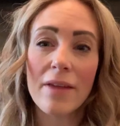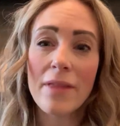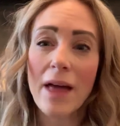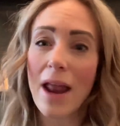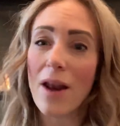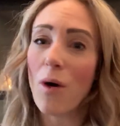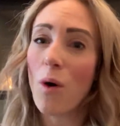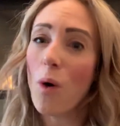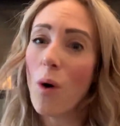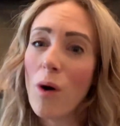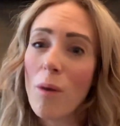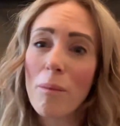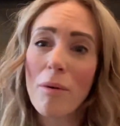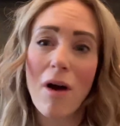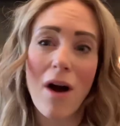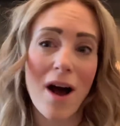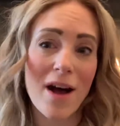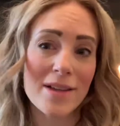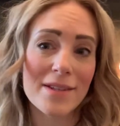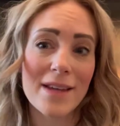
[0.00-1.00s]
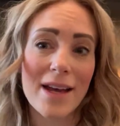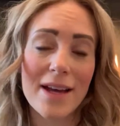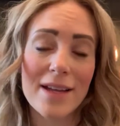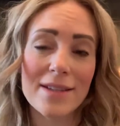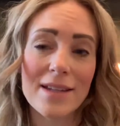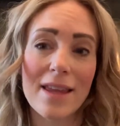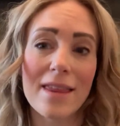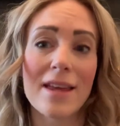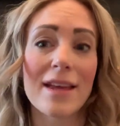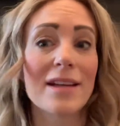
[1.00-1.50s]
that whole
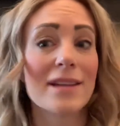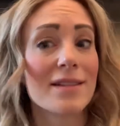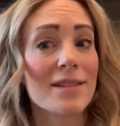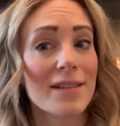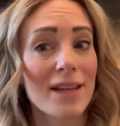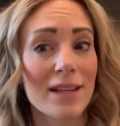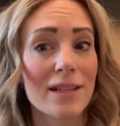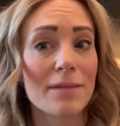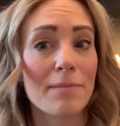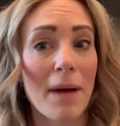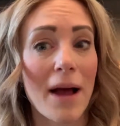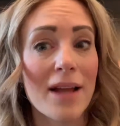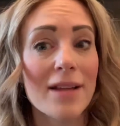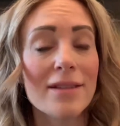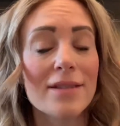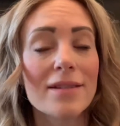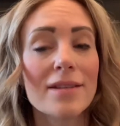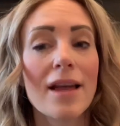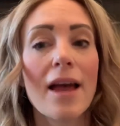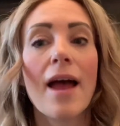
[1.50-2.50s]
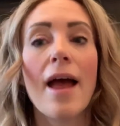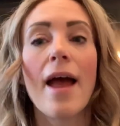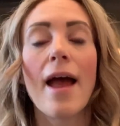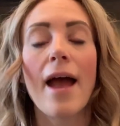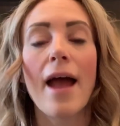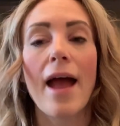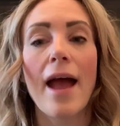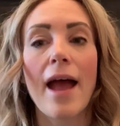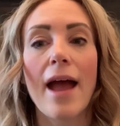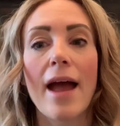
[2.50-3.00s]
process, I think, is 6 months.
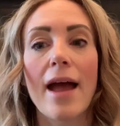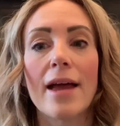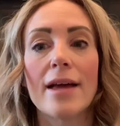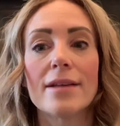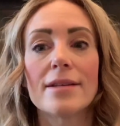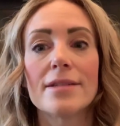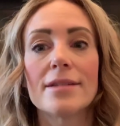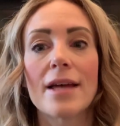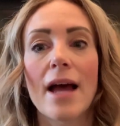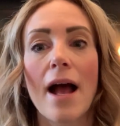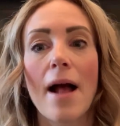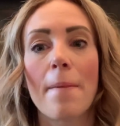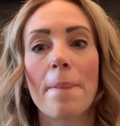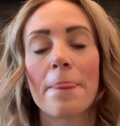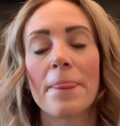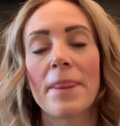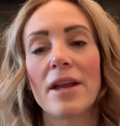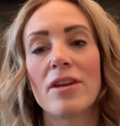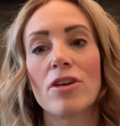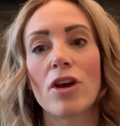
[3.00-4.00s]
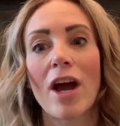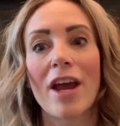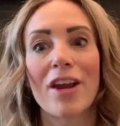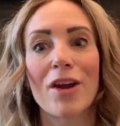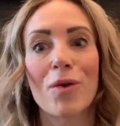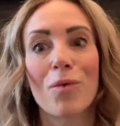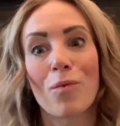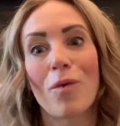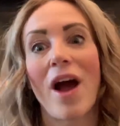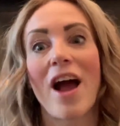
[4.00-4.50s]
And then you kind
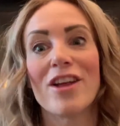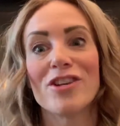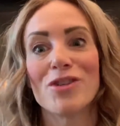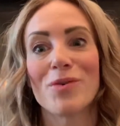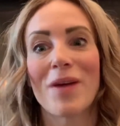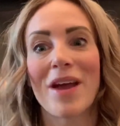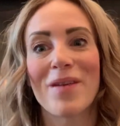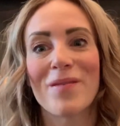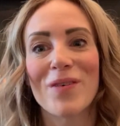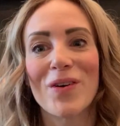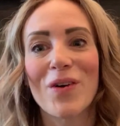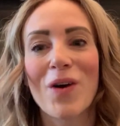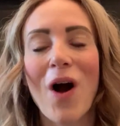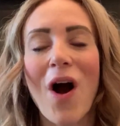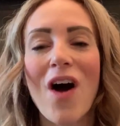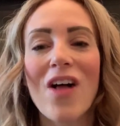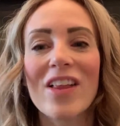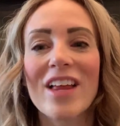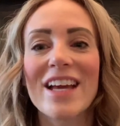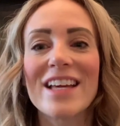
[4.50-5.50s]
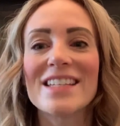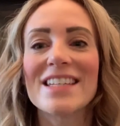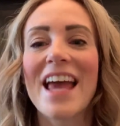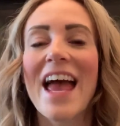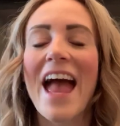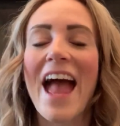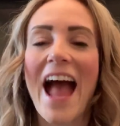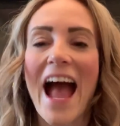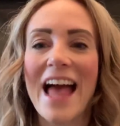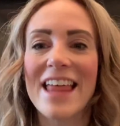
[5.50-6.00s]
of graduate, we'll call it.
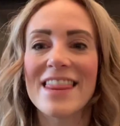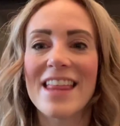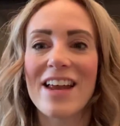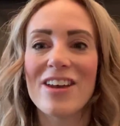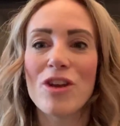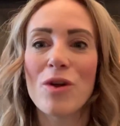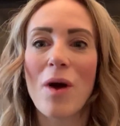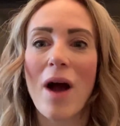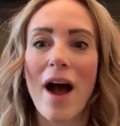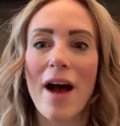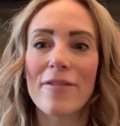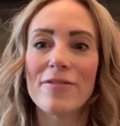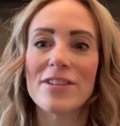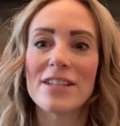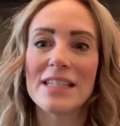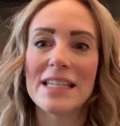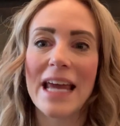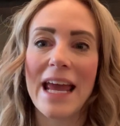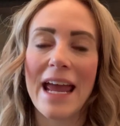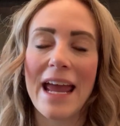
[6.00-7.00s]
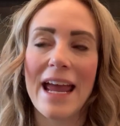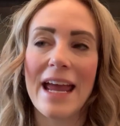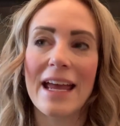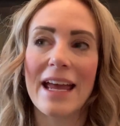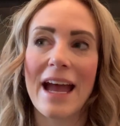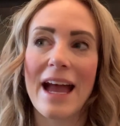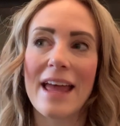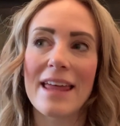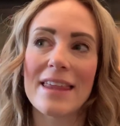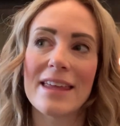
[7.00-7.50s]
And then you have to
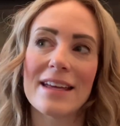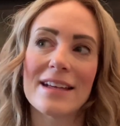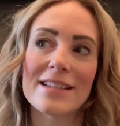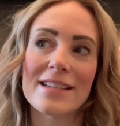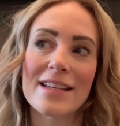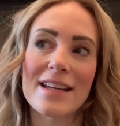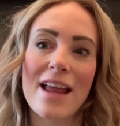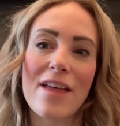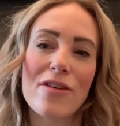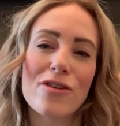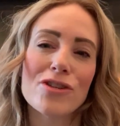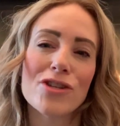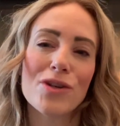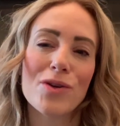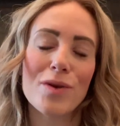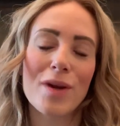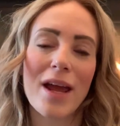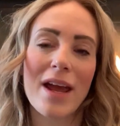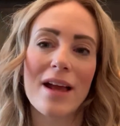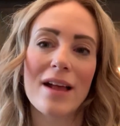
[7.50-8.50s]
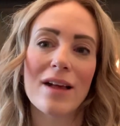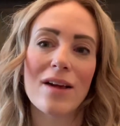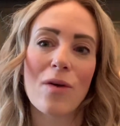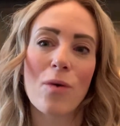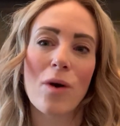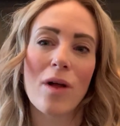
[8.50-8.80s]
take, I think it's another 2-day